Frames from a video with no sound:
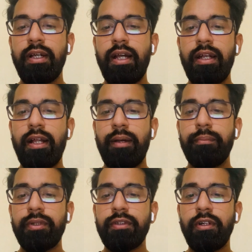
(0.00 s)
and
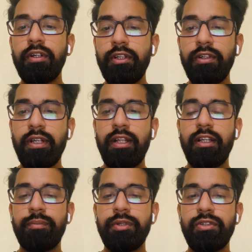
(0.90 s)
I'm a third year
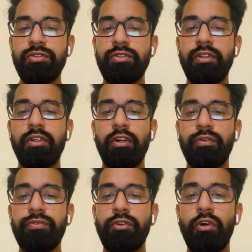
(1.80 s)
LLB student
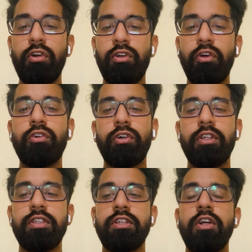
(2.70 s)
of Lord Law College.